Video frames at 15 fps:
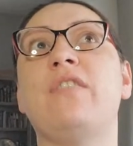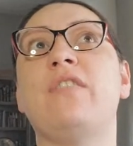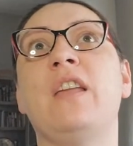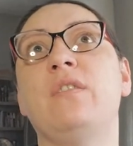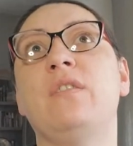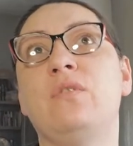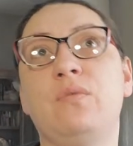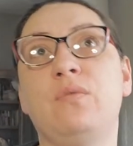
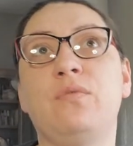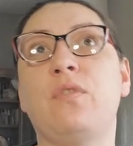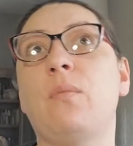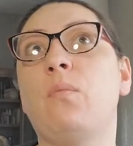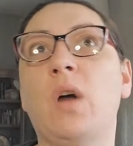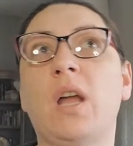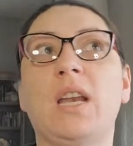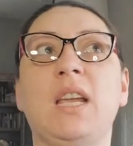and from
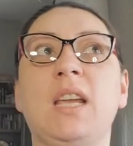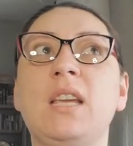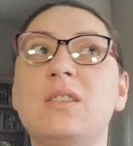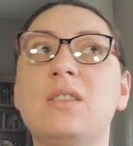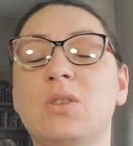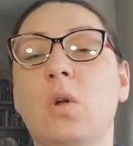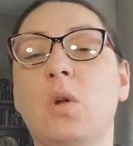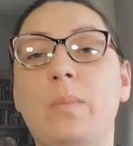what he's
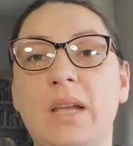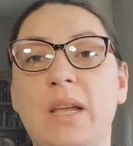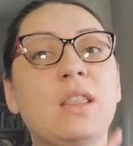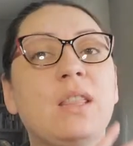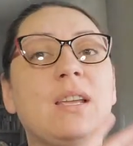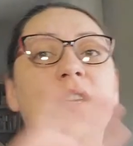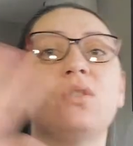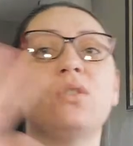told me, in
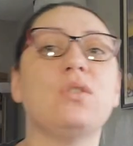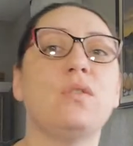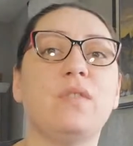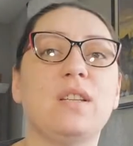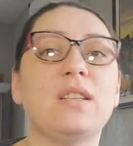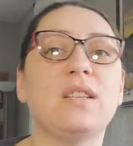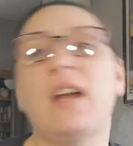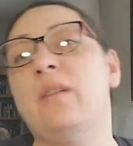the history of the
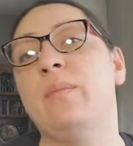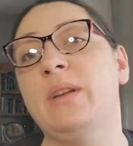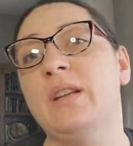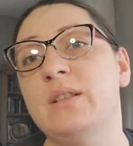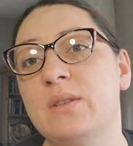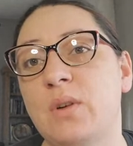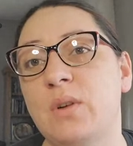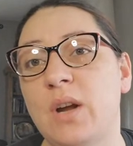entire
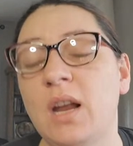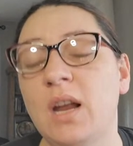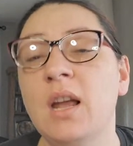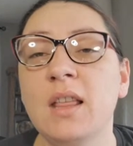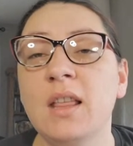bead store,